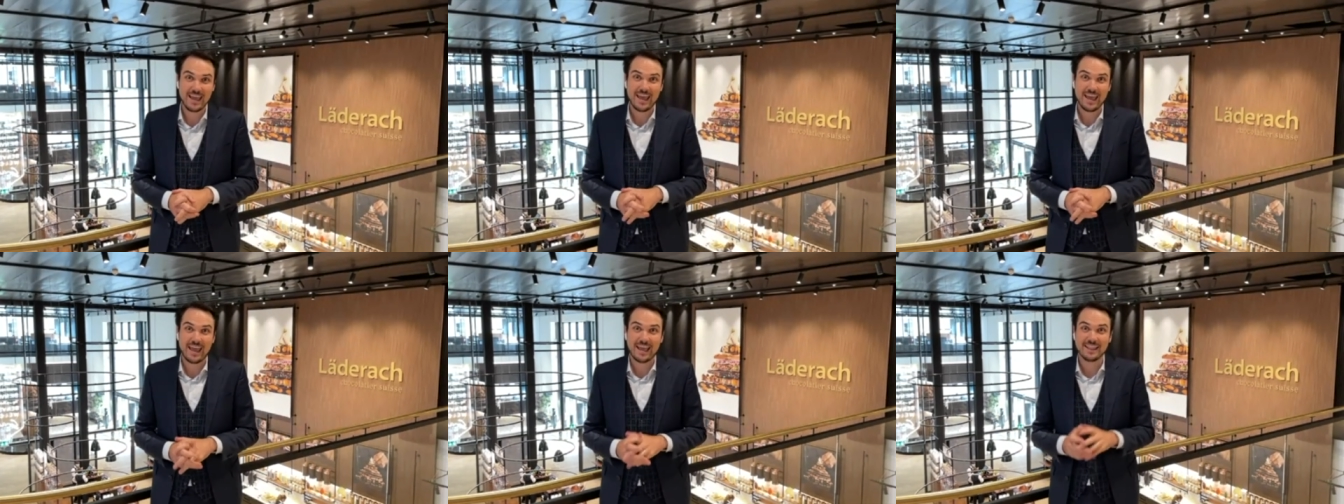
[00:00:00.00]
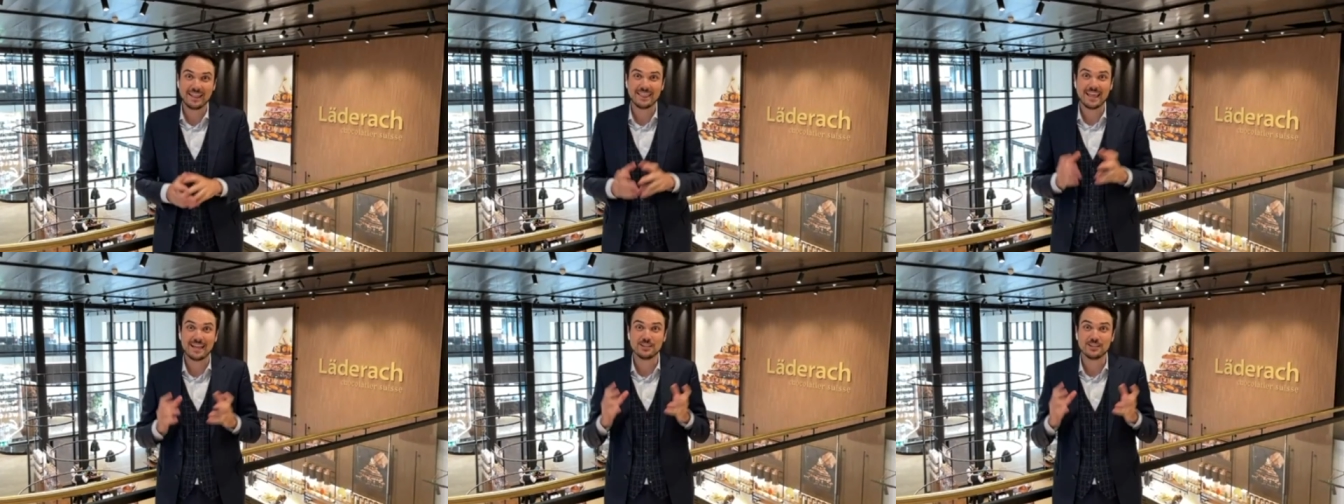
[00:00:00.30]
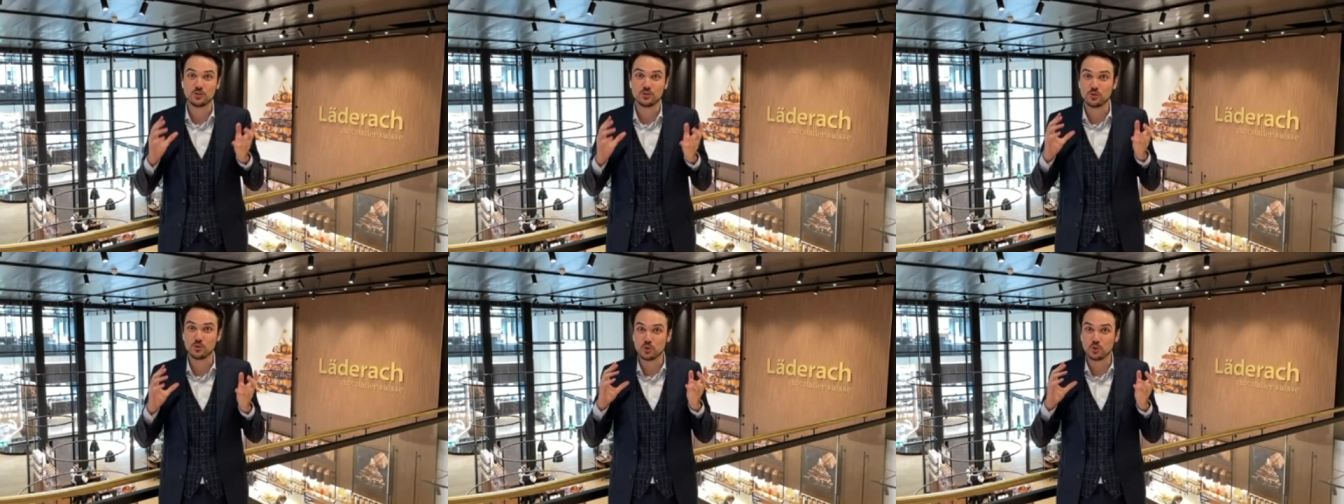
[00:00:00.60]
and then
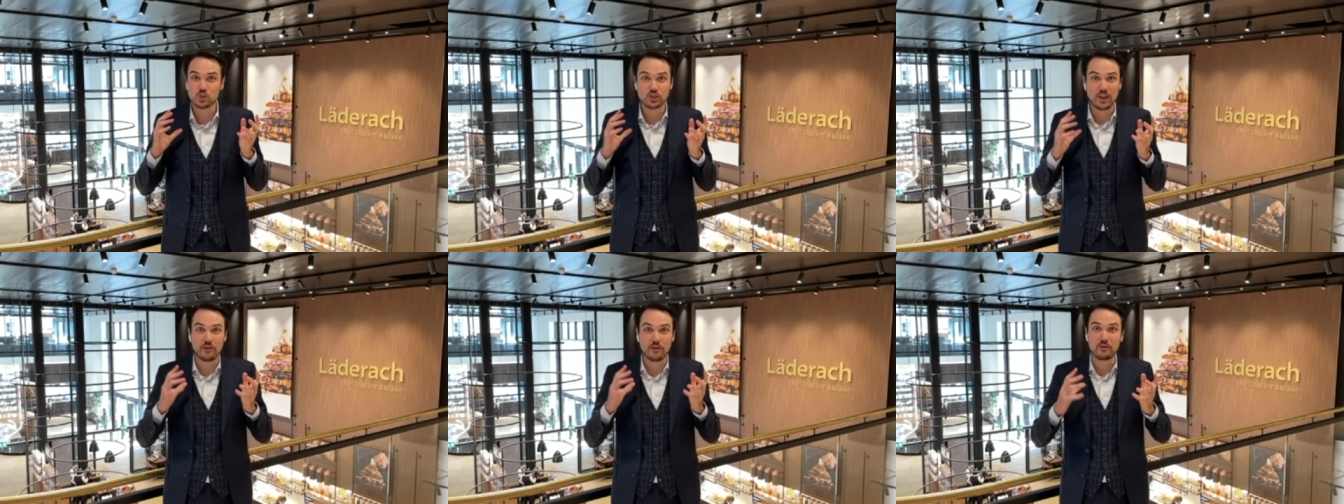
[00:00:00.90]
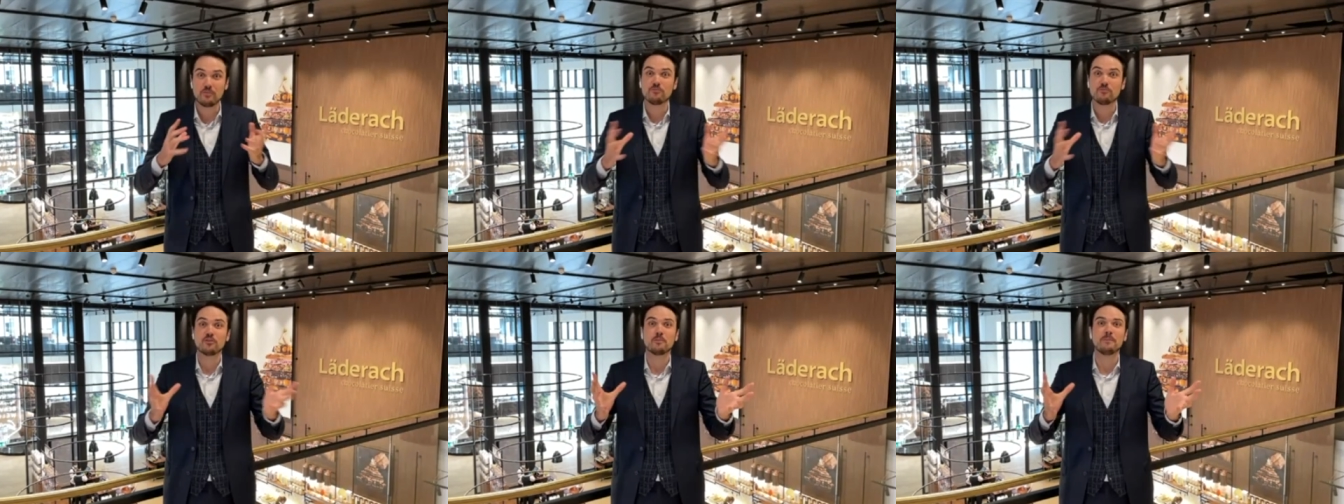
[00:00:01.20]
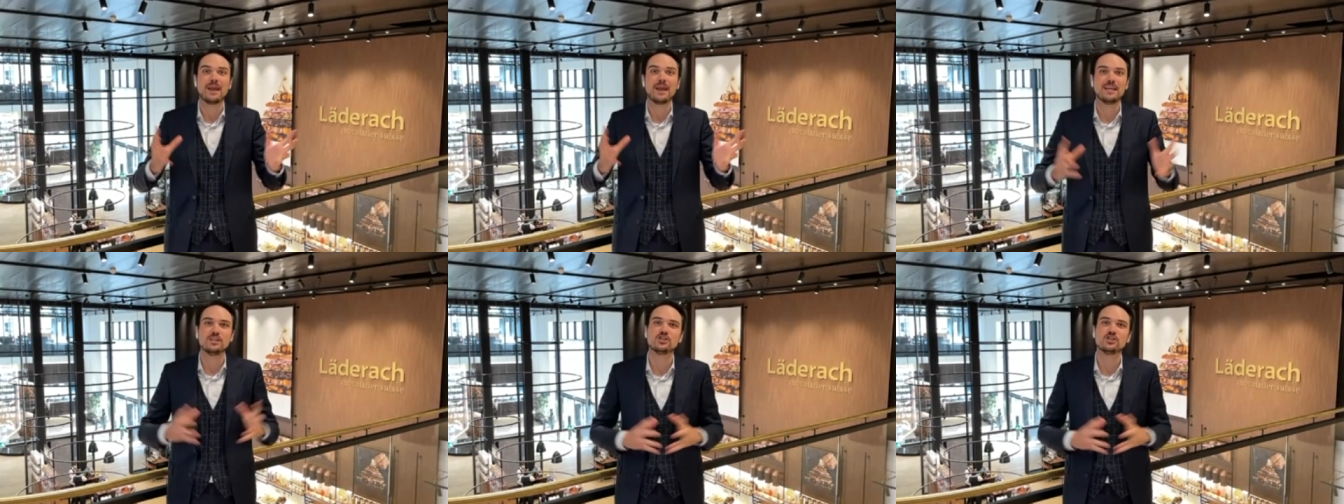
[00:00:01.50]
to share
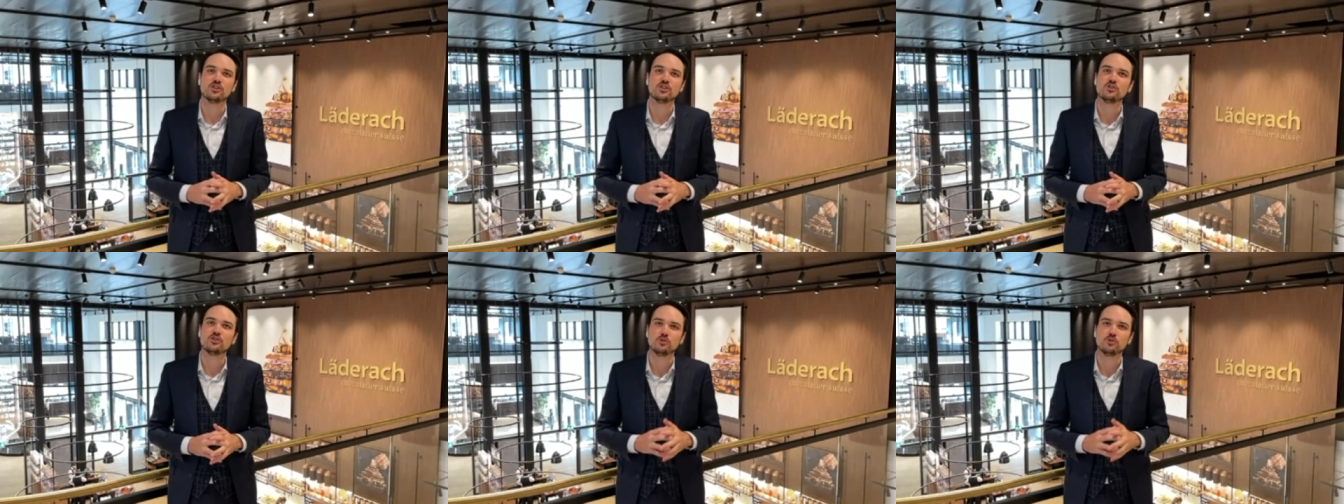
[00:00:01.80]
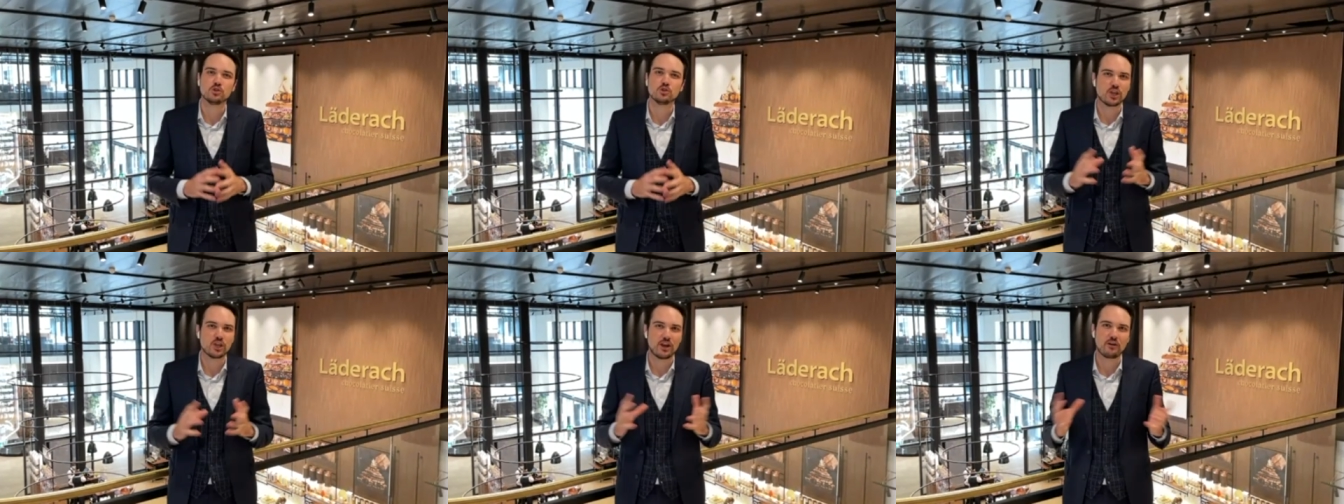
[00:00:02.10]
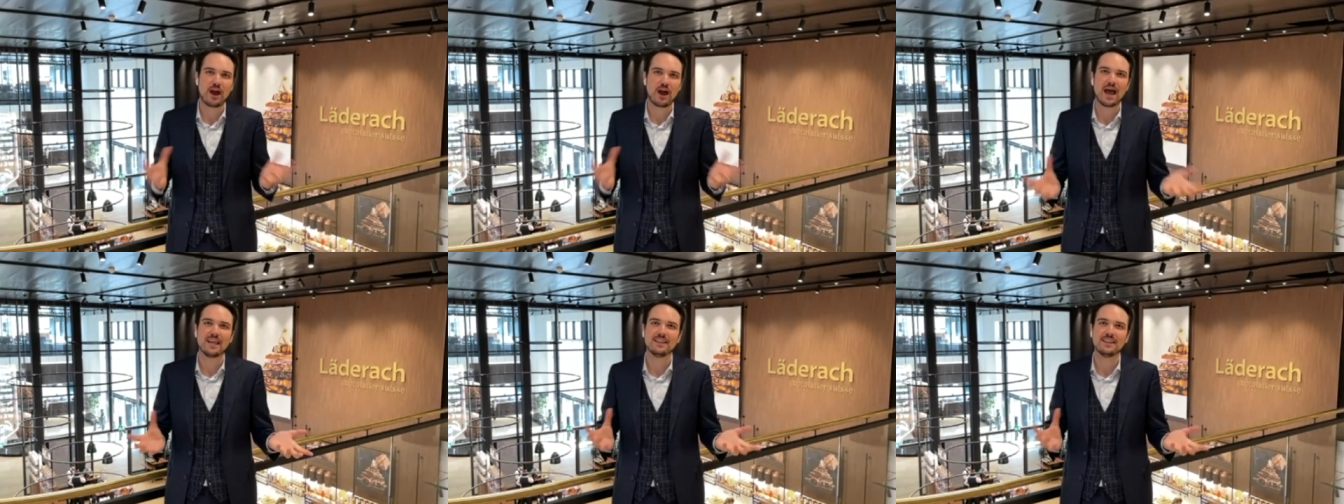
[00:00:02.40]
information, to share
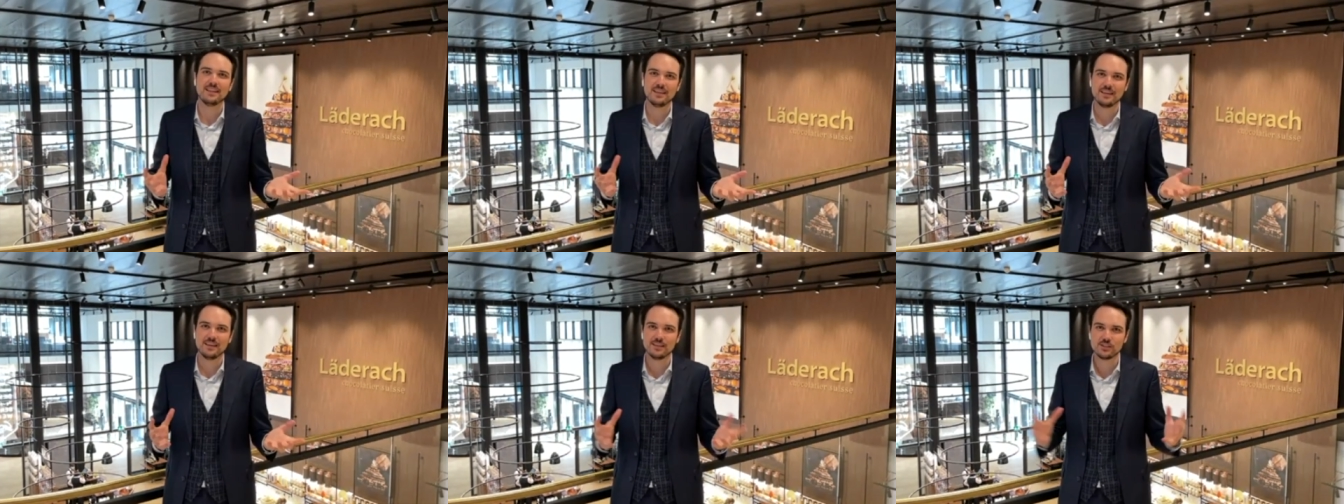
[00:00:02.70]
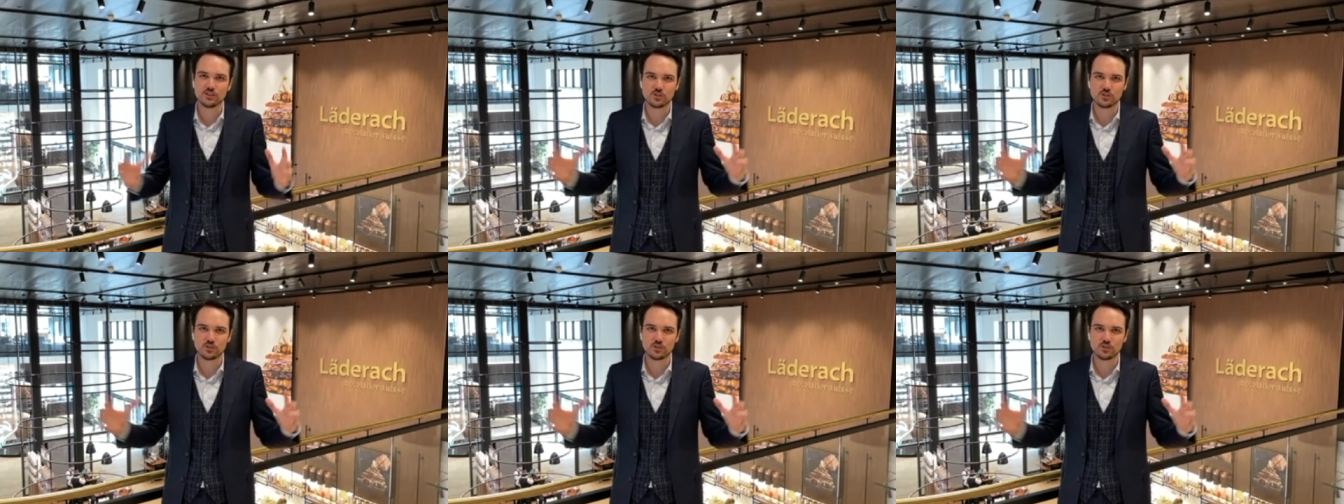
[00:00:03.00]
ideas,